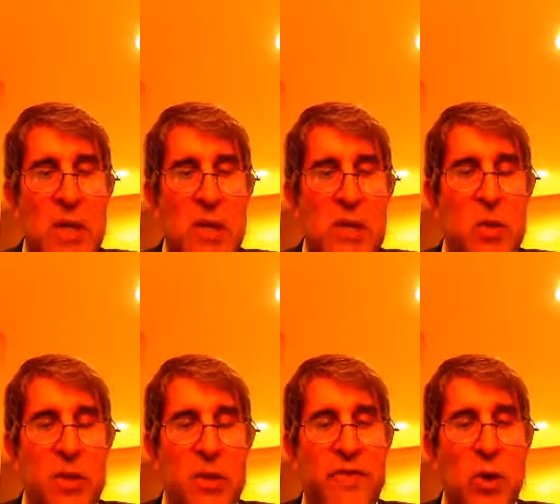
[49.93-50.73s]
that's
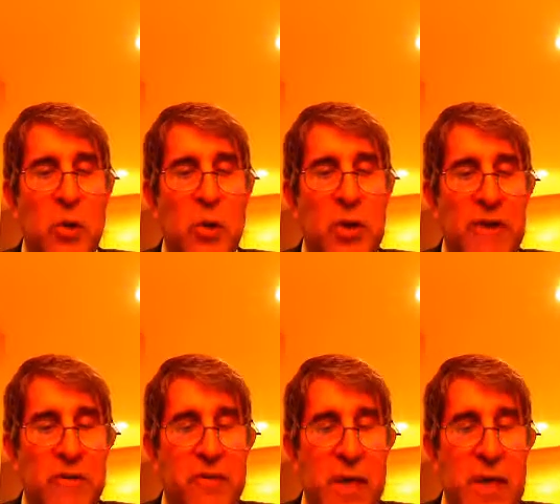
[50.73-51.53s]
called
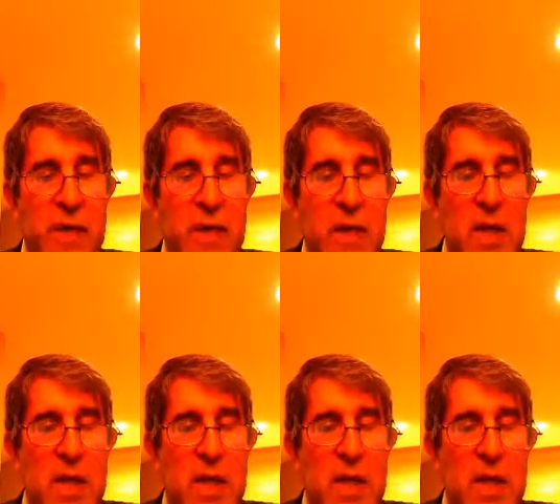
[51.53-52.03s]
photoblepharon.